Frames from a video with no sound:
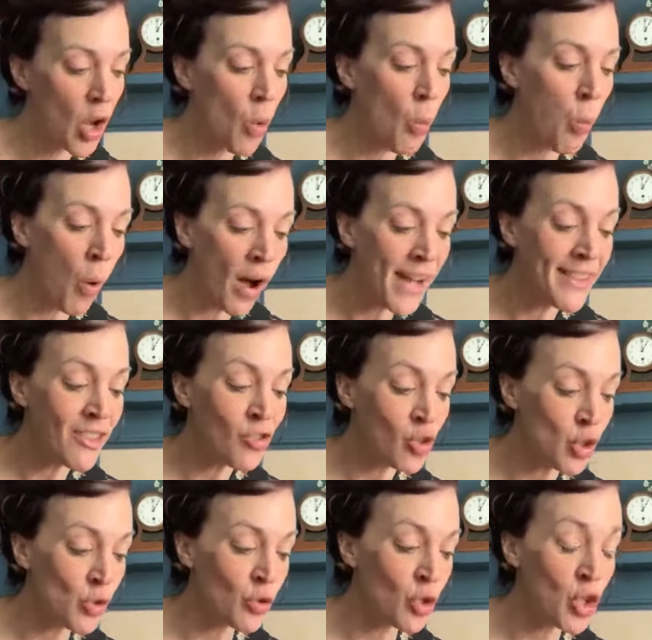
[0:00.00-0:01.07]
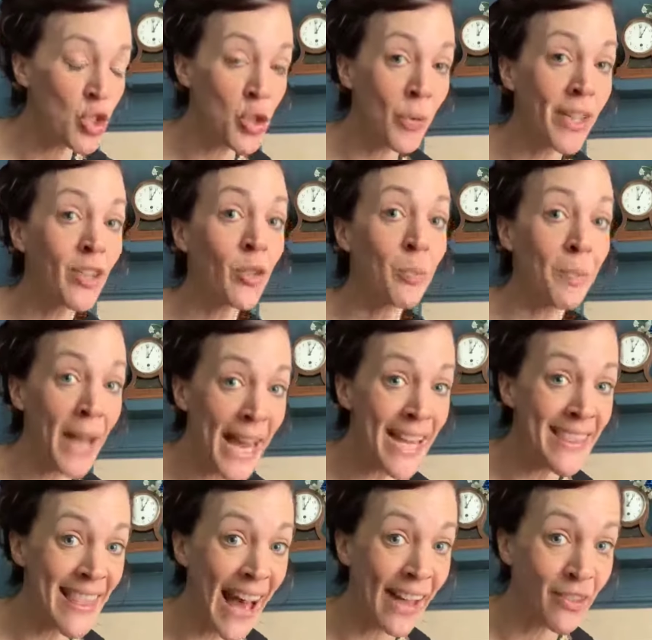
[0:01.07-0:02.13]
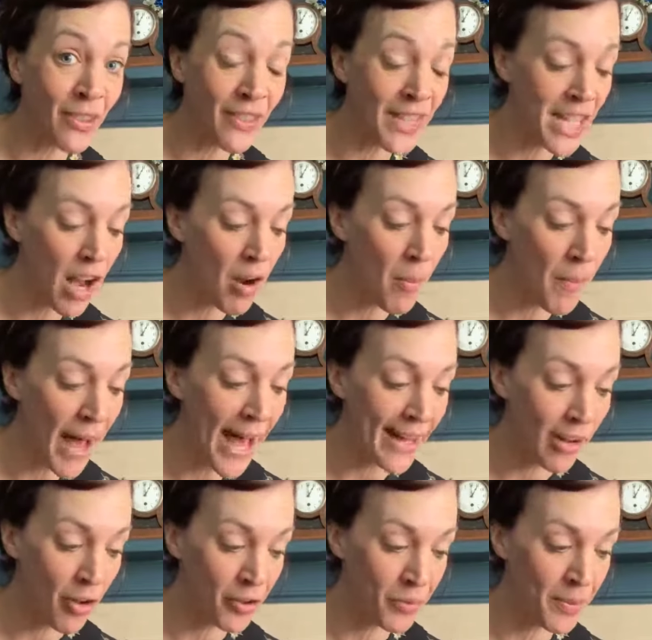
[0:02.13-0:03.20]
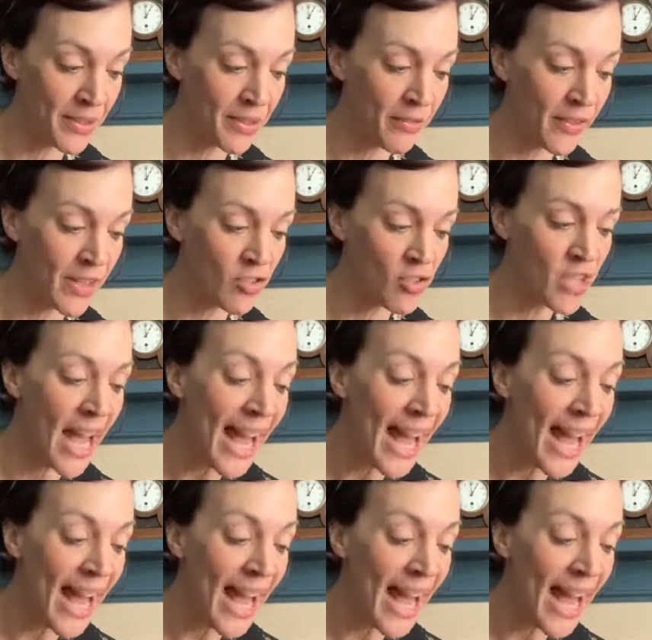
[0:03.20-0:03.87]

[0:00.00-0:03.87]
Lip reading: "Why the deuce couldn't you explain that to the young man?" asked Mr. Finch.